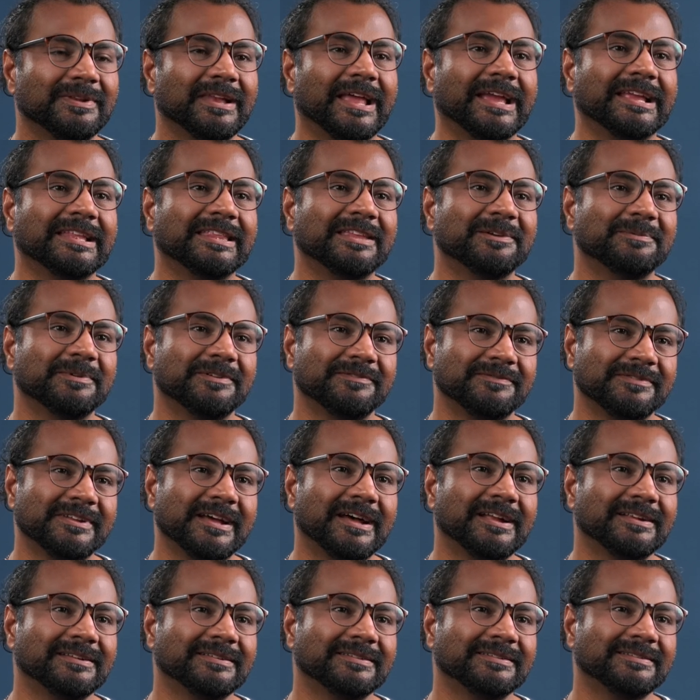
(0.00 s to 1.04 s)
like them have
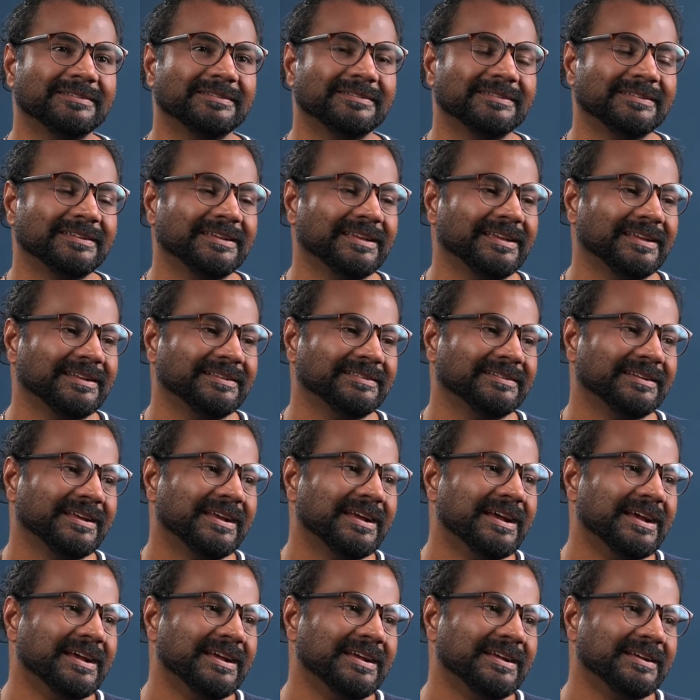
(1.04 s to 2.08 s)
done. And
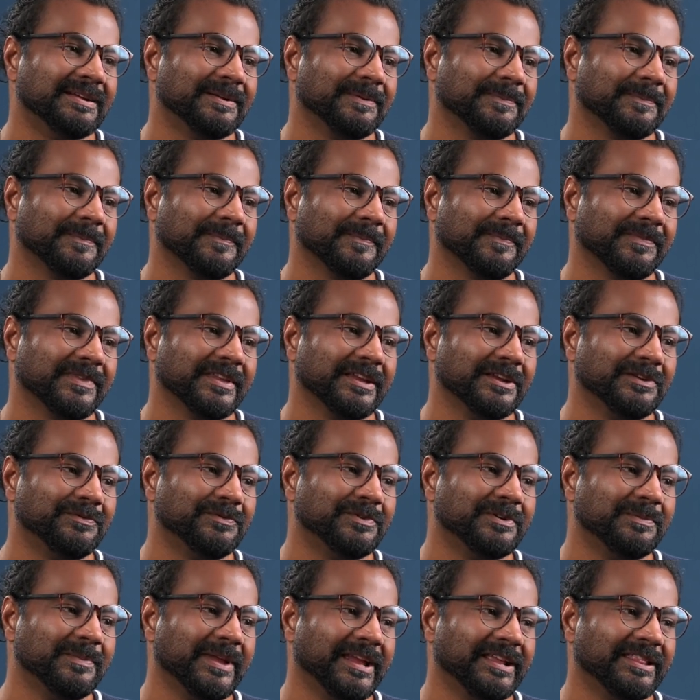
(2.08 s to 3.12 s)
it
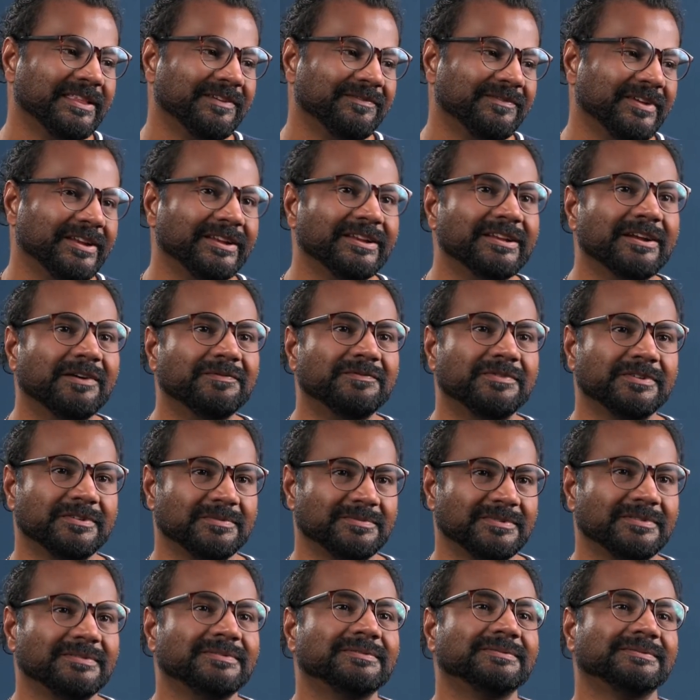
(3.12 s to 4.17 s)
would make them very
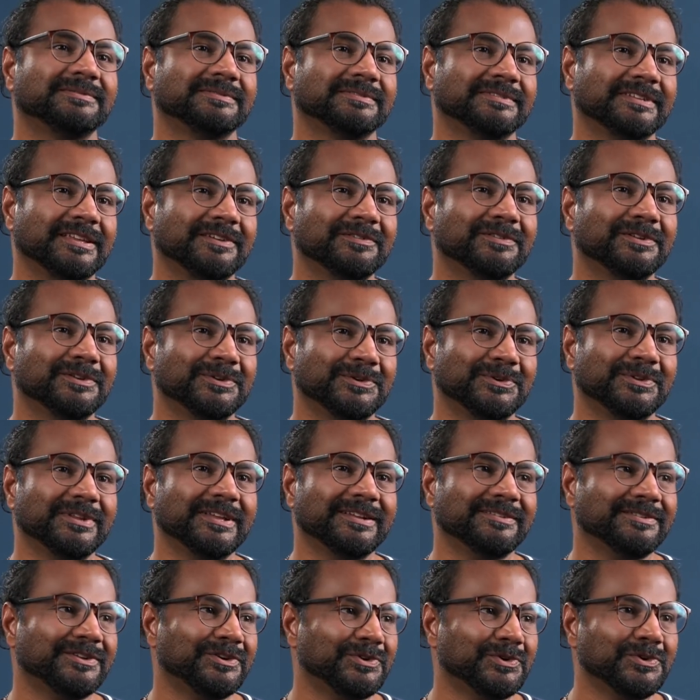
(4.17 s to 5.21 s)
comfortable. They will know
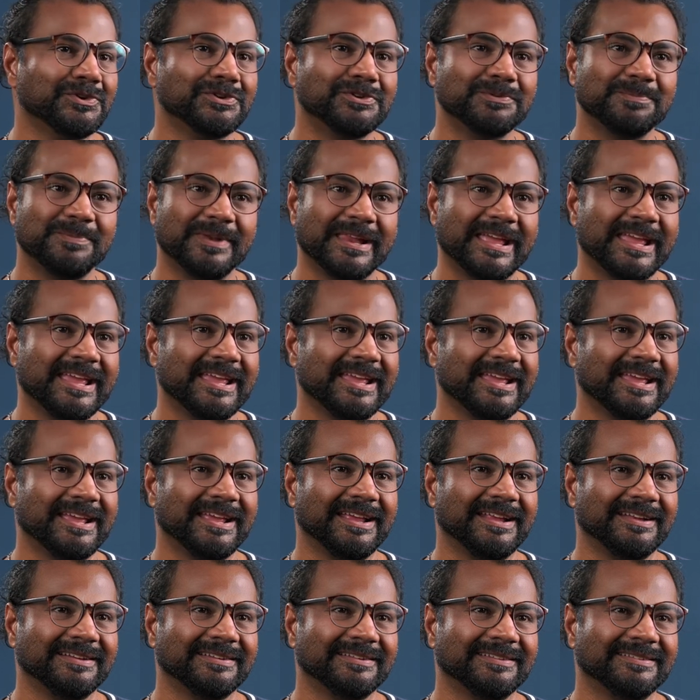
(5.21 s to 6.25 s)
there's a role to play,
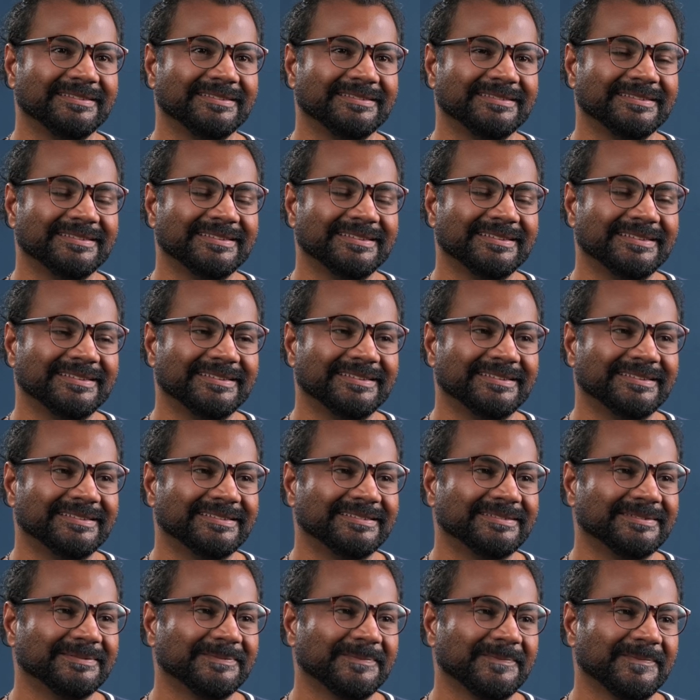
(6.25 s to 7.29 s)
and
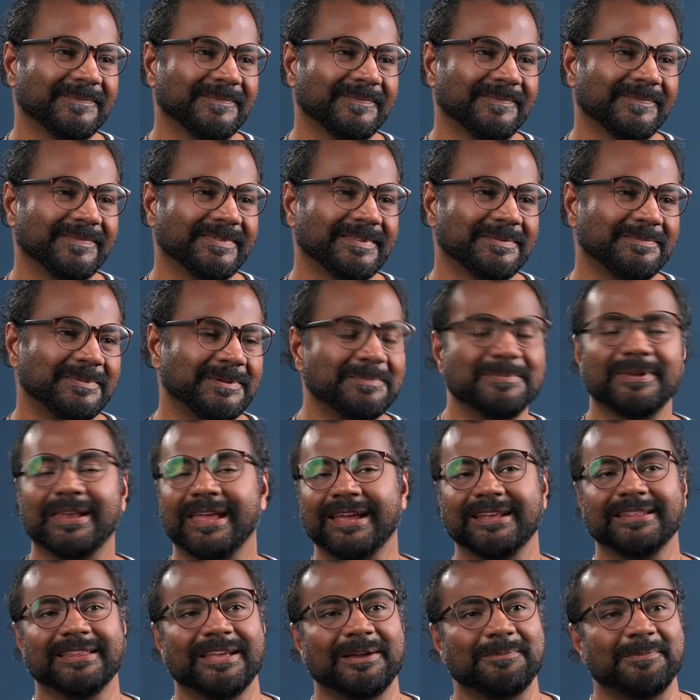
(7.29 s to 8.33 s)
people
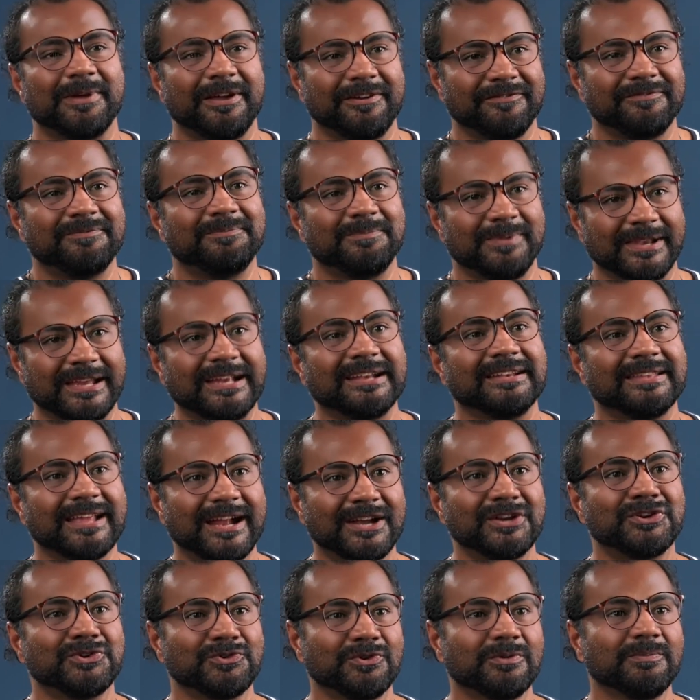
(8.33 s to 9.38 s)
like them have played
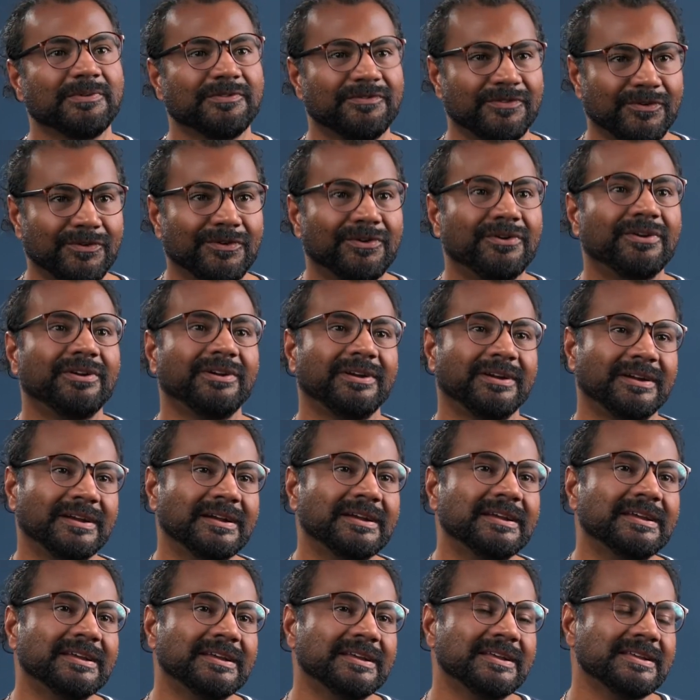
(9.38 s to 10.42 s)
that role before.
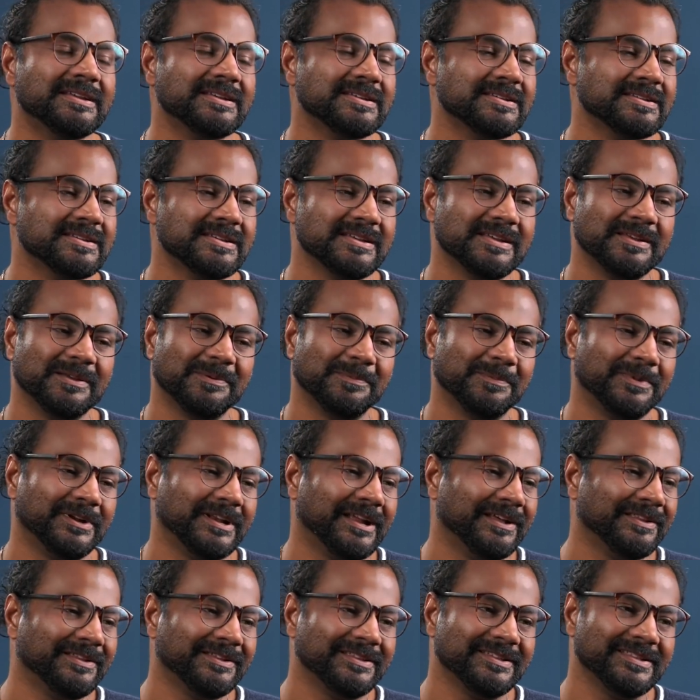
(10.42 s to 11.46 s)
But
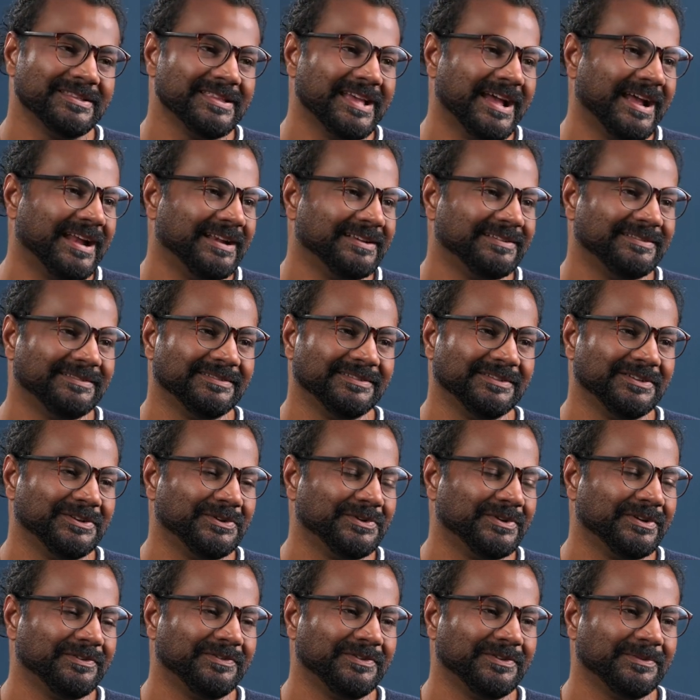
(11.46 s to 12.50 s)
other than that, you
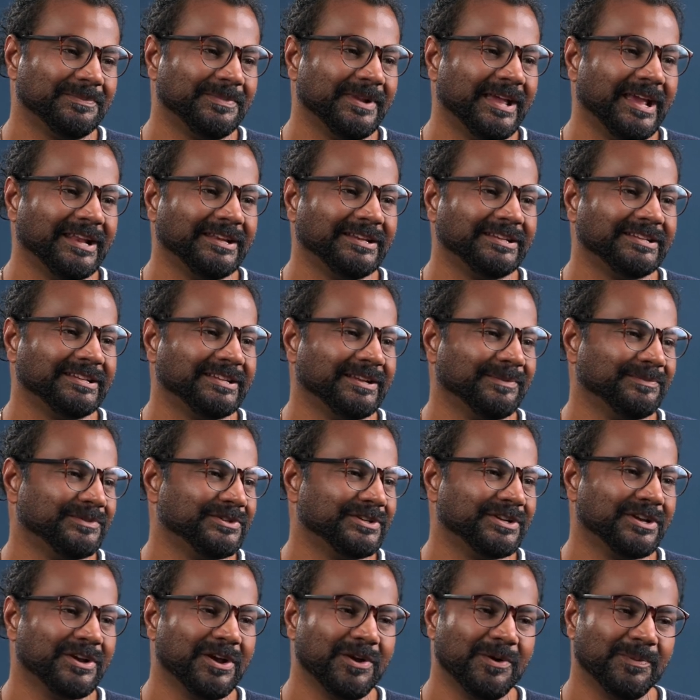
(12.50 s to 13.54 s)
know, if you're planning to come
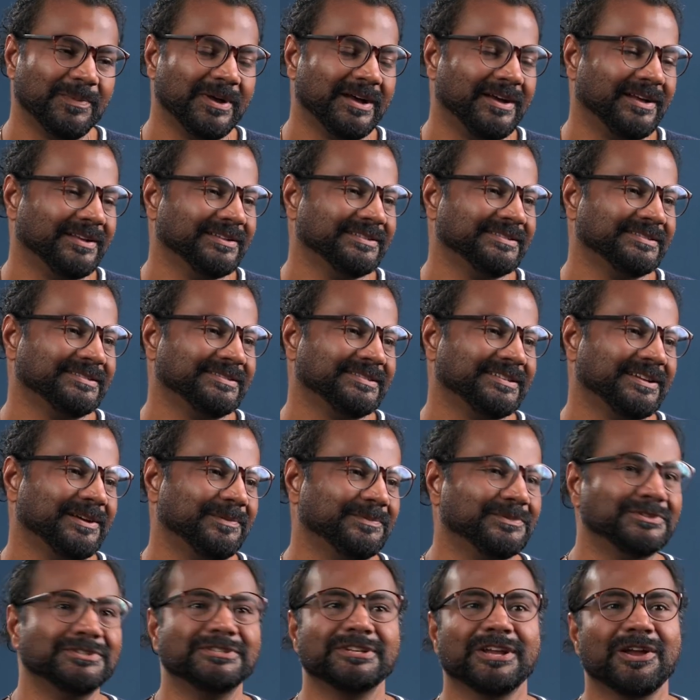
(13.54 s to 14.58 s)
to Tacoma, just
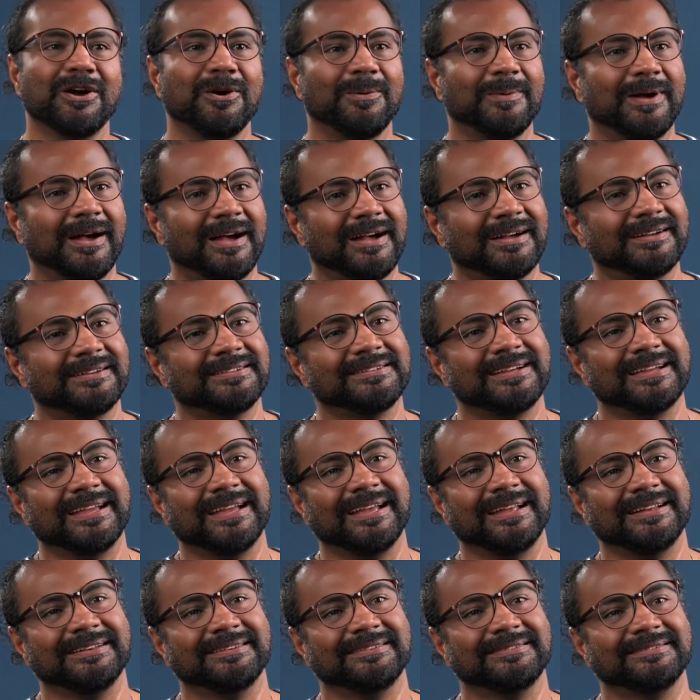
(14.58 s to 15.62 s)
come to Tacoma
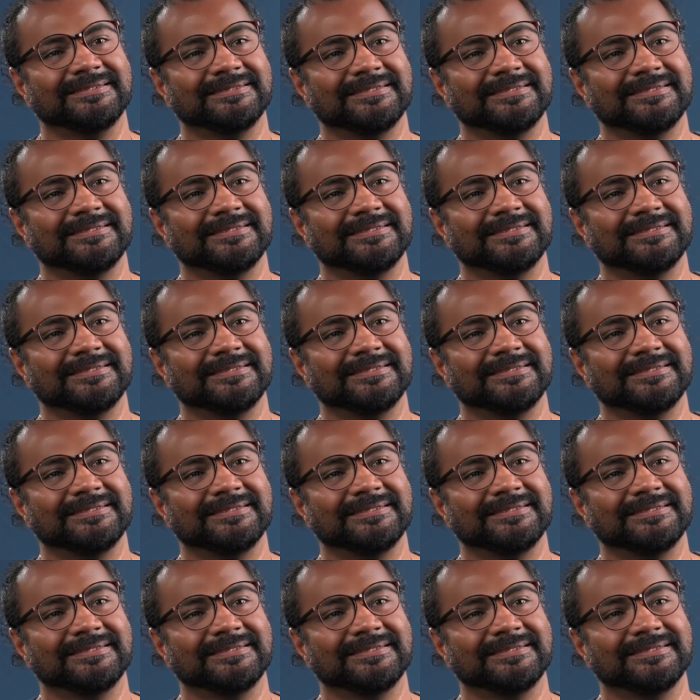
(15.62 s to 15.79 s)
and